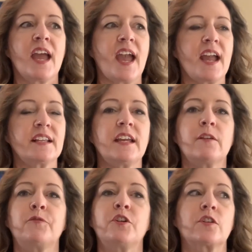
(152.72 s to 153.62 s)
And
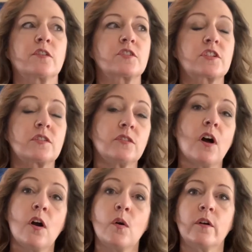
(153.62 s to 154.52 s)
if you're
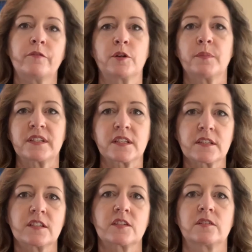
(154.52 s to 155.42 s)
slow or if your business
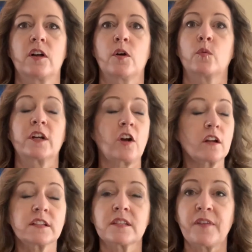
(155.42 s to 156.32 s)
is slow,
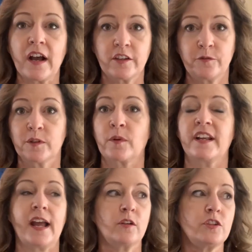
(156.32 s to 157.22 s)
regardless of how you feel right
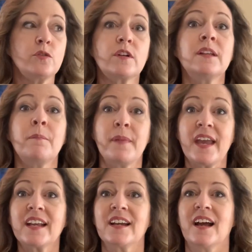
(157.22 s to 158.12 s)
now, you can
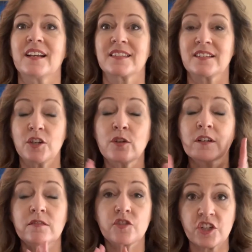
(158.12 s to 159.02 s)
make a, you
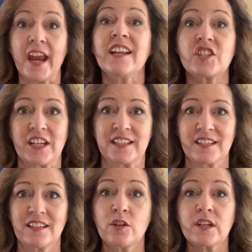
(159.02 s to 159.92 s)
can change it.
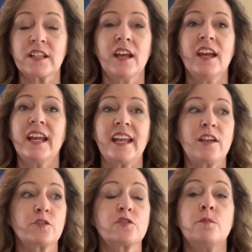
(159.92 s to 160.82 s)
You can
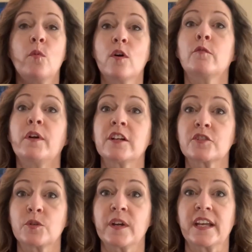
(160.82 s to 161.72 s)
either do more of what you're
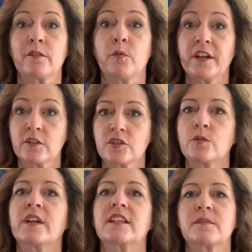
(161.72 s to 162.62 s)
doing if what you're
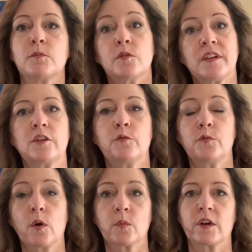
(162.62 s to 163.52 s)
doing is moving you
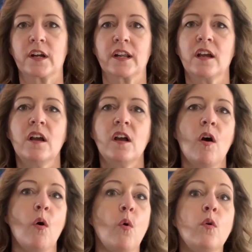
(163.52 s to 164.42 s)
forward,
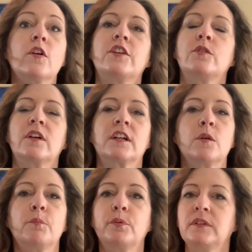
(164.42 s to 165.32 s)
or you can
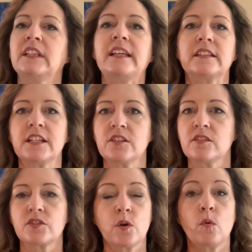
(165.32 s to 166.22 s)
completely
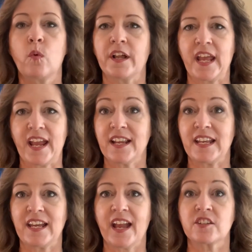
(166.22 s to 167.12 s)
do a one
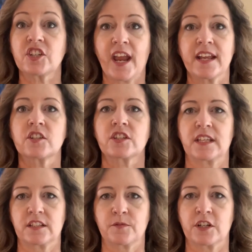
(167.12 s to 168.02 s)
eighty and change
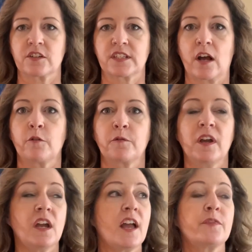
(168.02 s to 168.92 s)
things for yourself.
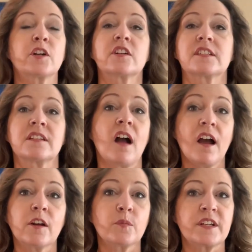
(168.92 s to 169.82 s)
There is
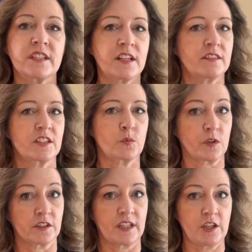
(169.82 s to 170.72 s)
not a reason in this
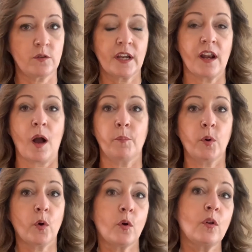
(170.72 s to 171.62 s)
world that you cannot
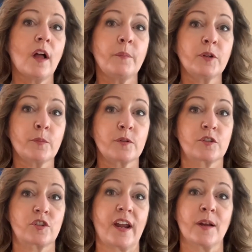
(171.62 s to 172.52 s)
pull up your
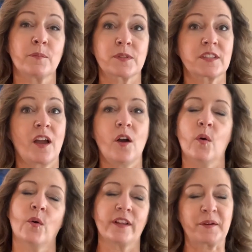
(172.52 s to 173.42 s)
bootstraps,
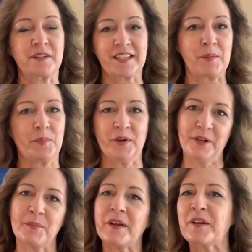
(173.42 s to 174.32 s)
or like we say,
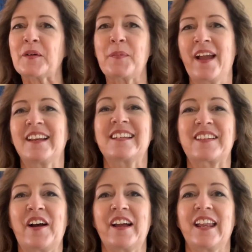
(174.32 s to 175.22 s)
put your big girl panties
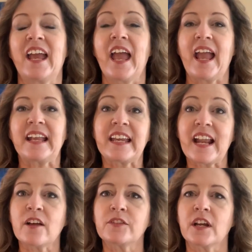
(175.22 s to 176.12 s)
on and get
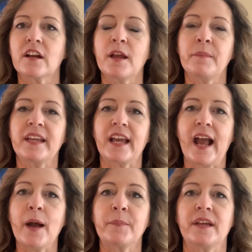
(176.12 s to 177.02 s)
out there and make it
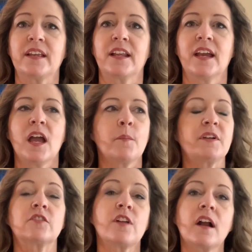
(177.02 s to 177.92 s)
happen. But
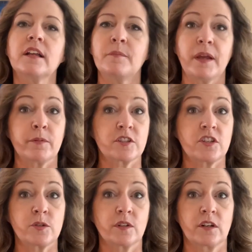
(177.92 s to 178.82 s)
you're not gonna be able to
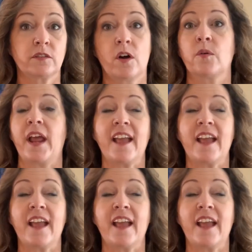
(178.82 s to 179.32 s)
do it alone.